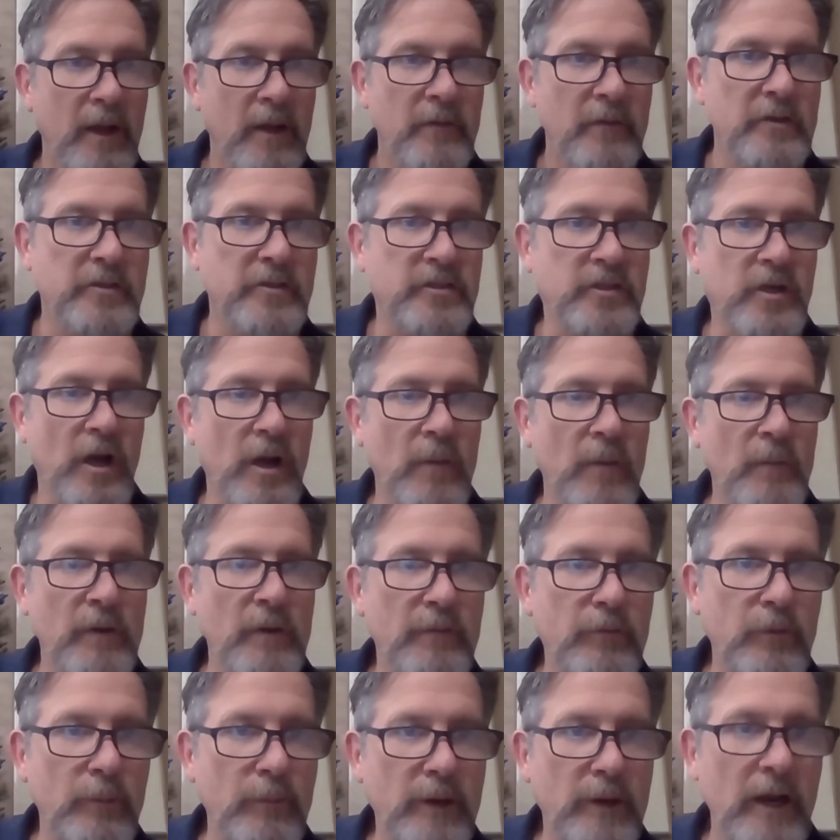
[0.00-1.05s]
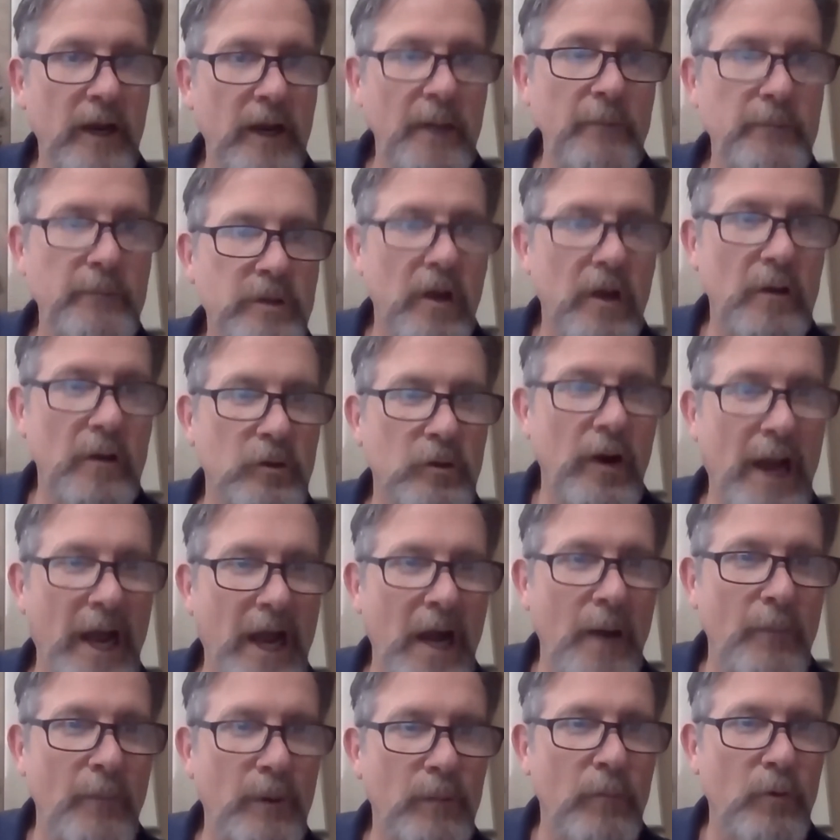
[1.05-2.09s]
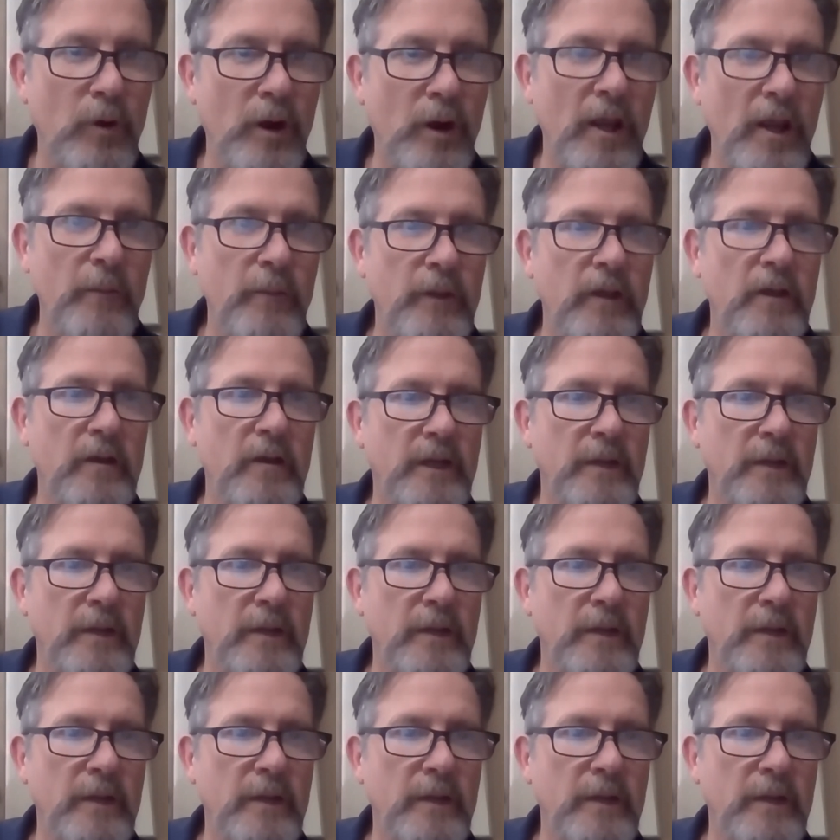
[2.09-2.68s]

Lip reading: This is coming from a guy named Dr. Albert Moravian.